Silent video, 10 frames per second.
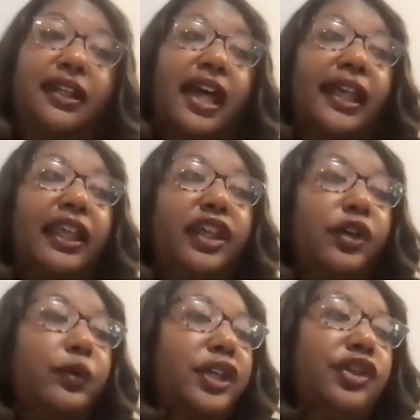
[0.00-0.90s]
Like
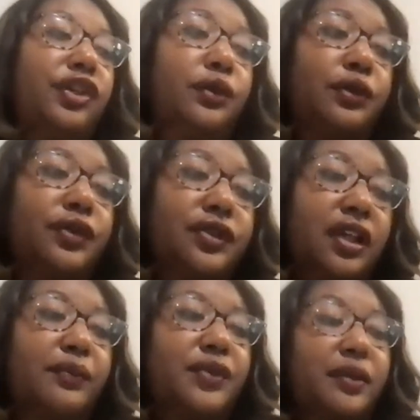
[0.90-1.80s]
here we use
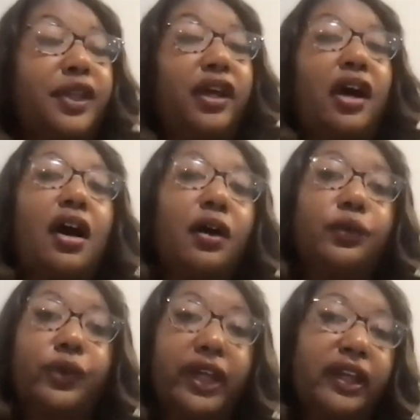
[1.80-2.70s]
something called
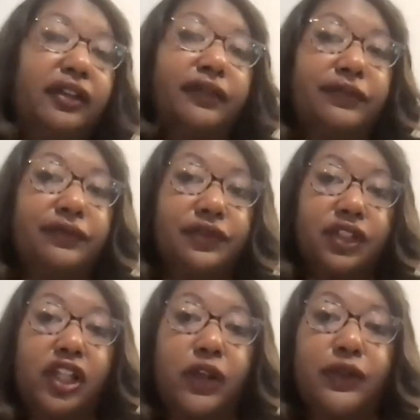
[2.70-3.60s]
Rev to
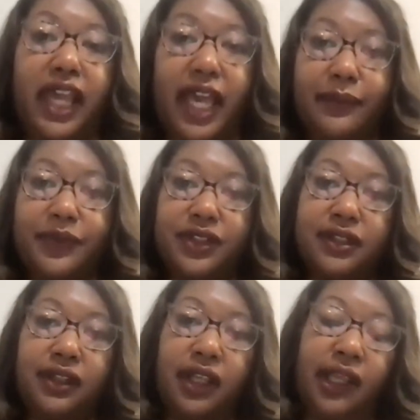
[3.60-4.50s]
close
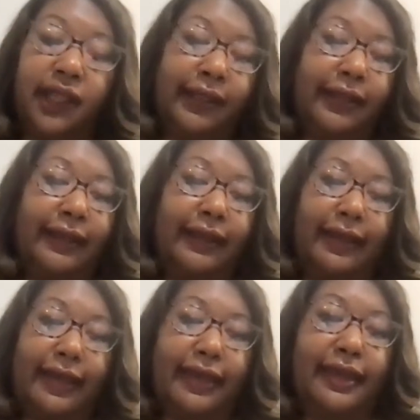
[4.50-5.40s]
caption,
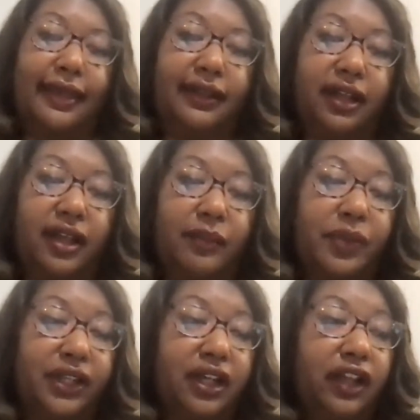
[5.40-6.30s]
and
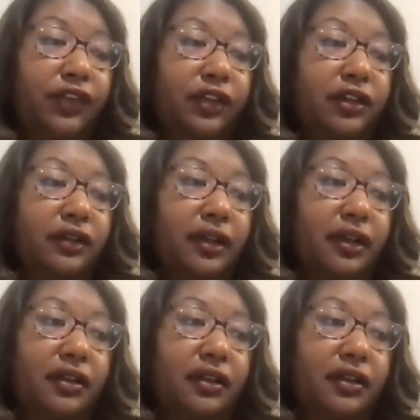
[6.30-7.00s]
but other